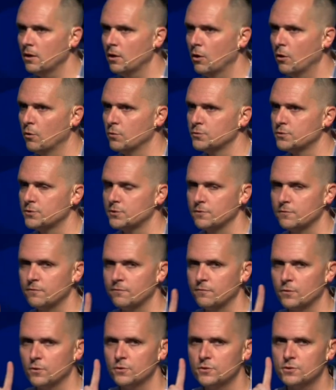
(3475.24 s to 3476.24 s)
hosts the
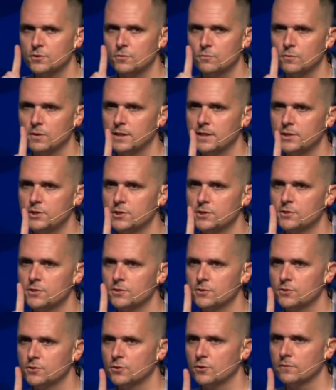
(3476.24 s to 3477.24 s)
first religious
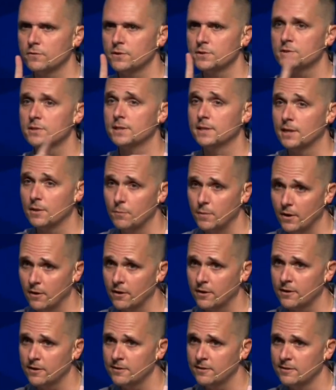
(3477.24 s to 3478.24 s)
service in
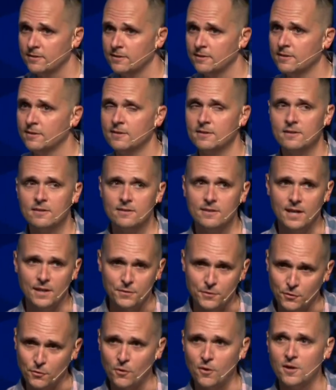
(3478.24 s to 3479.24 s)
America at
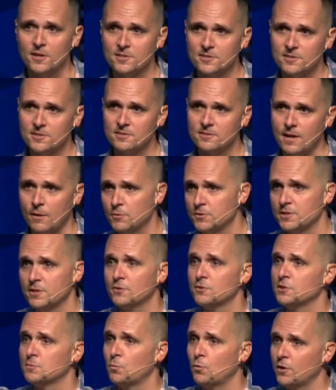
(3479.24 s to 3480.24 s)
the cross. I was there
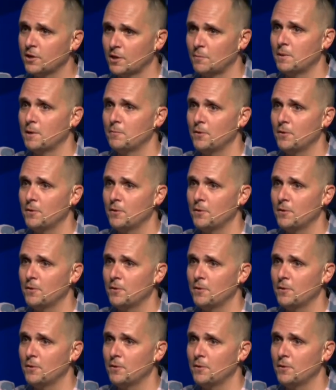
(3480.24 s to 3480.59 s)
this morning on my